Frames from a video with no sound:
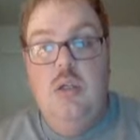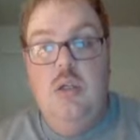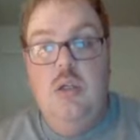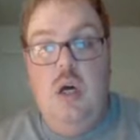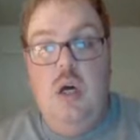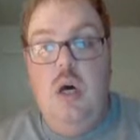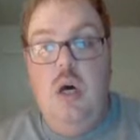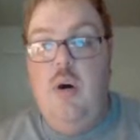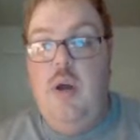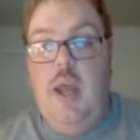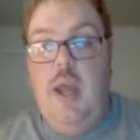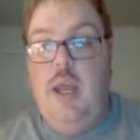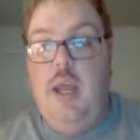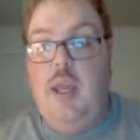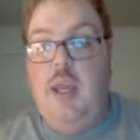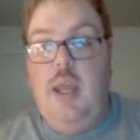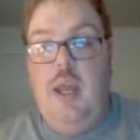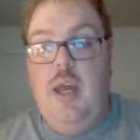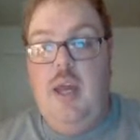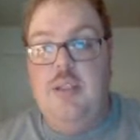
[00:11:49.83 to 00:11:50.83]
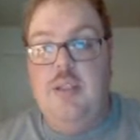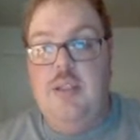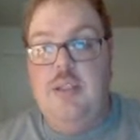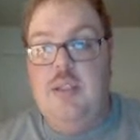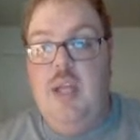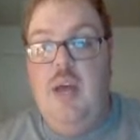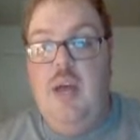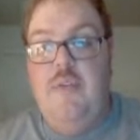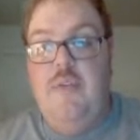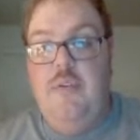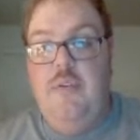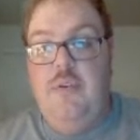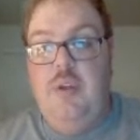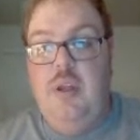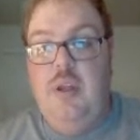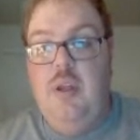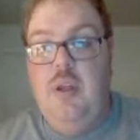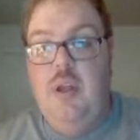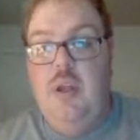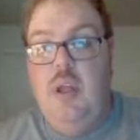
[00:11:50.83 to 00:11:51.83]
Oh, heck yes,
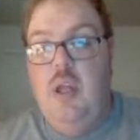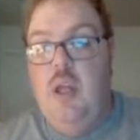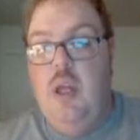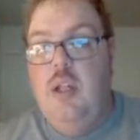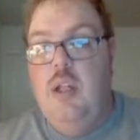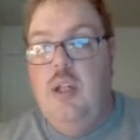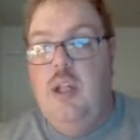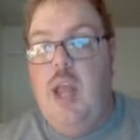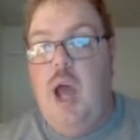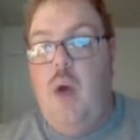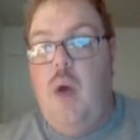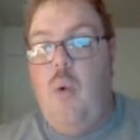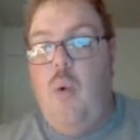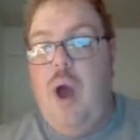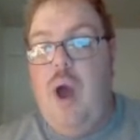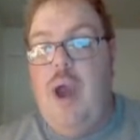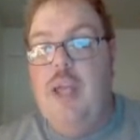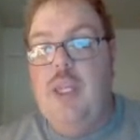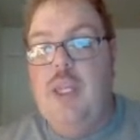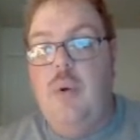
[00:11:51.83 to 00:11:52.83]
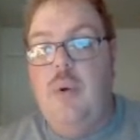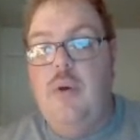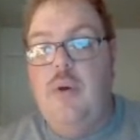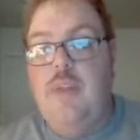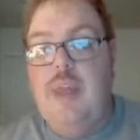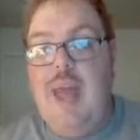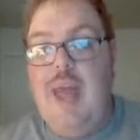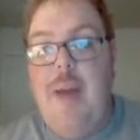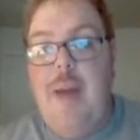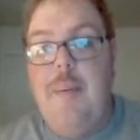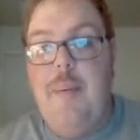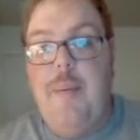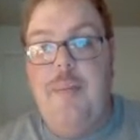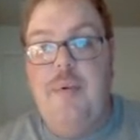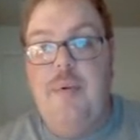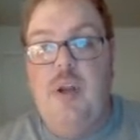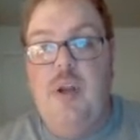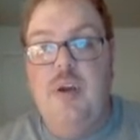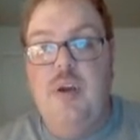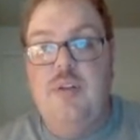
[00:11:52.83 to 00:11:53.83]
definitely. Now, why in the world they haven't
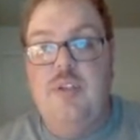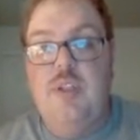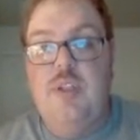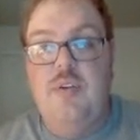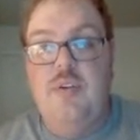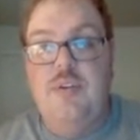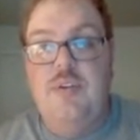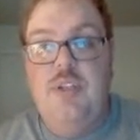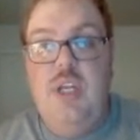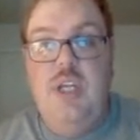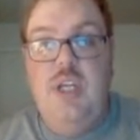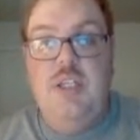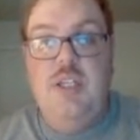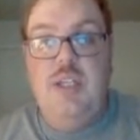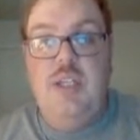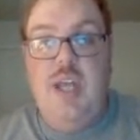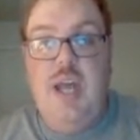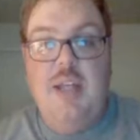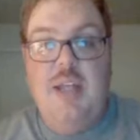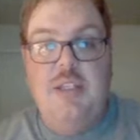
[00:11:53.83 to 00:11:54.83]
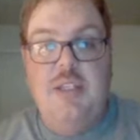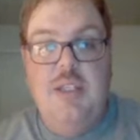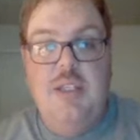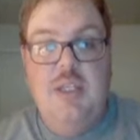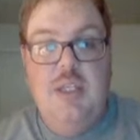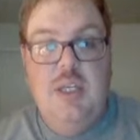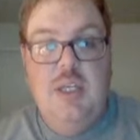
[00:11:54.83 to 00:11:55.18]
produced another season yet